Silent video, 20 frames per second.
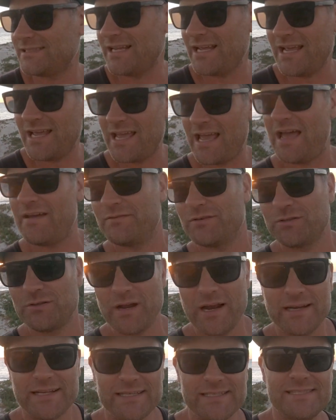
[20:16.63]
yeah, have a
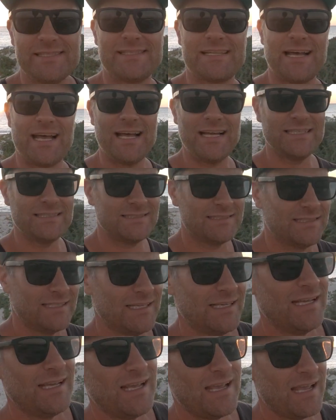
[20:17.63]
great Easter,
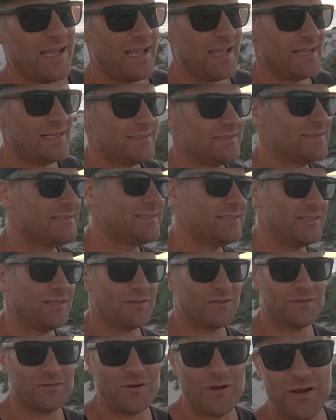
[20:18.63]
and I'll see you
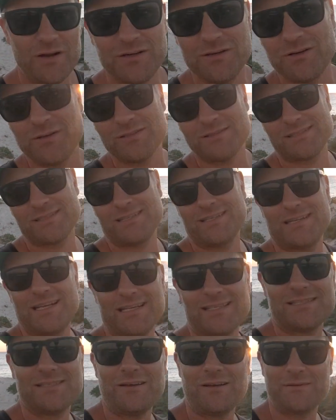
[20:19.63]
on the road, or I'll see you
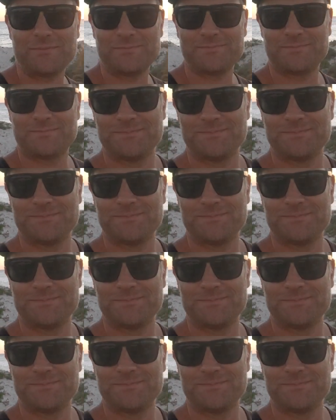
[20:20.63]
next time.